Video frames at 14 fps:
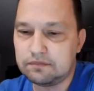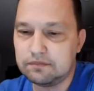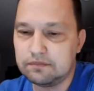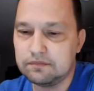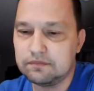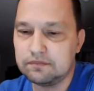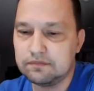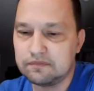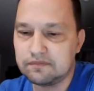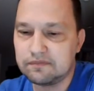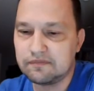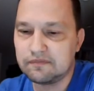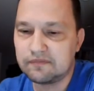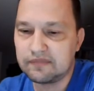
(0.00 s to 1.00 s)
I
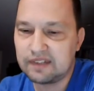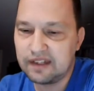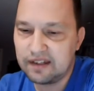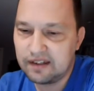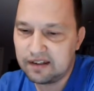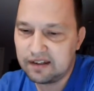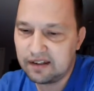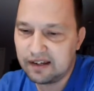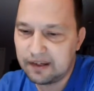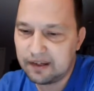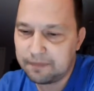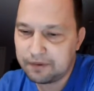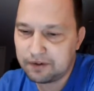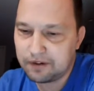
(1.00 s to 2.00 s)

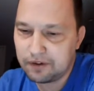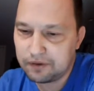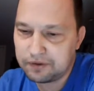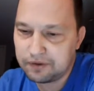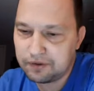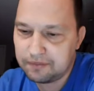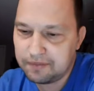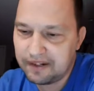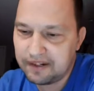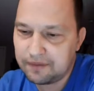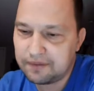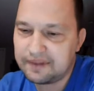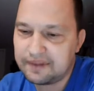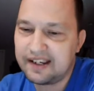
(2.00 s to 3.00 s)
hope we go to a meeting
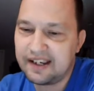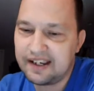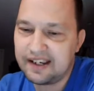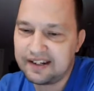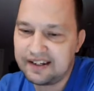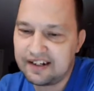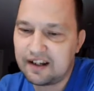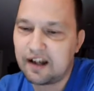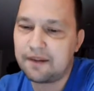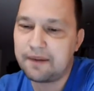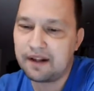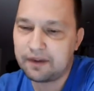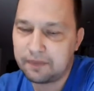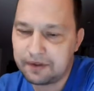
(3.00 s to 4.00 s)
one day. I need an
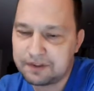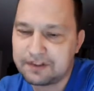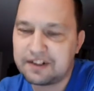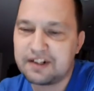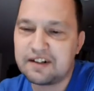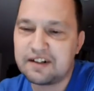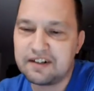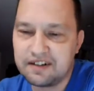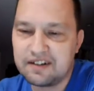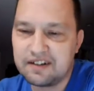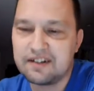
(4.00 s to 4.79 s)
automatic wheelchair.